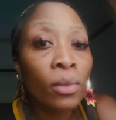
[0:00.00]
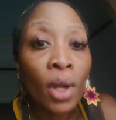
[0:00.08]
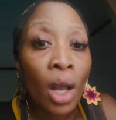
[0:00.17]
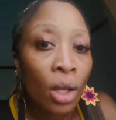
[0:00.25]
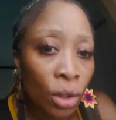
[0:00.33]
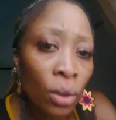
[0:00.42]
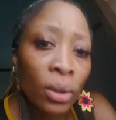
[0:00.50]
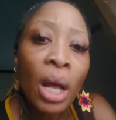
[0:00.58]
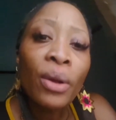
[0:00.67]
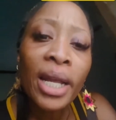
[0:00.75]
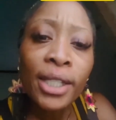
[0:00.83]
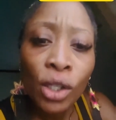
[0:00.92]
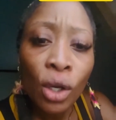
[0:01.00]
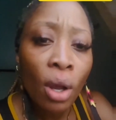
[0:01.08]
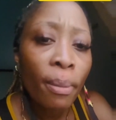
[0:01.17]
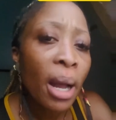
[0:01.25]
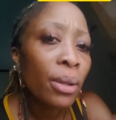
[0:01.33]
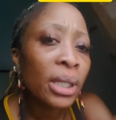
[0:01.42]
So now let's talk
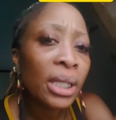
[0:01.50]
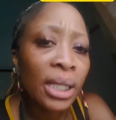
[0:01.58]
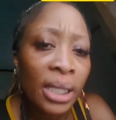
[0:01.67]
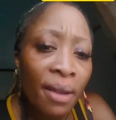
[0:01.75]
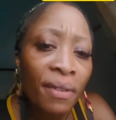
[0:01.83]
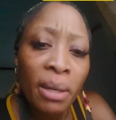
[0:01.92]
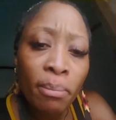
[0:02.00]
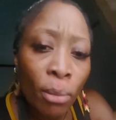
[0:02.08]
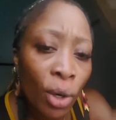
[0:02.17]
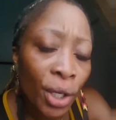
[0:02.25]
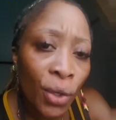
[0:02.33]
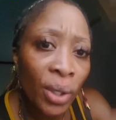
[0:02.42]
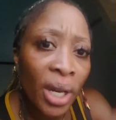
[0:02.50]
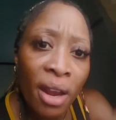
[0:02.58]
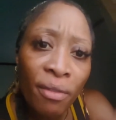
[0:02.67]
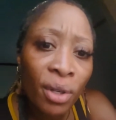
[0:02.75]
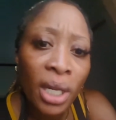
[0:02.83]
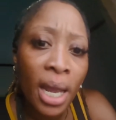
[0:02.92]
about saving money on
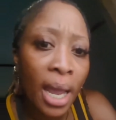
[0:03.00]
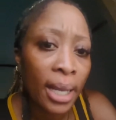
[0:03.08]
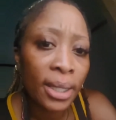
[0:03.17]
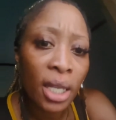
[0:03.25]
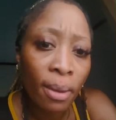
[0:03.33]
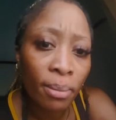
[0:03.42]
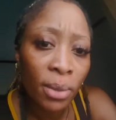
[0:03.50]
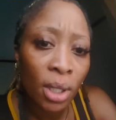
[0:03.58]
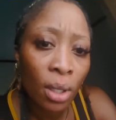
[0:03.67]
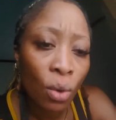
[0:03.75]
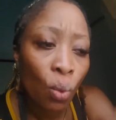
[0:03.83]
everyday items.